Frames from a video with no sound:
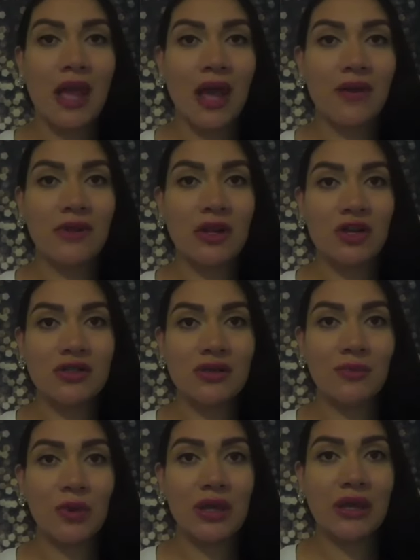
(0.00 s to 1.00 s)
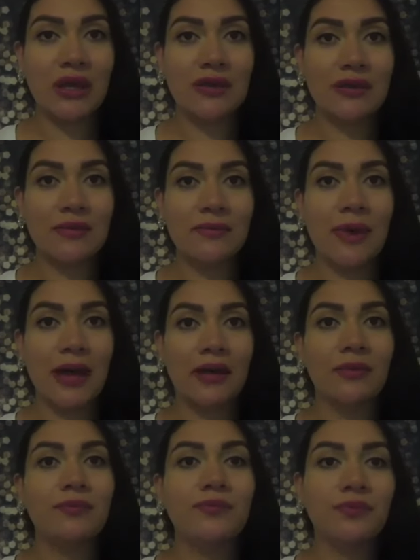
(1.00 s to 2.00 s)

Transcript: have an awesome weekend. Bye.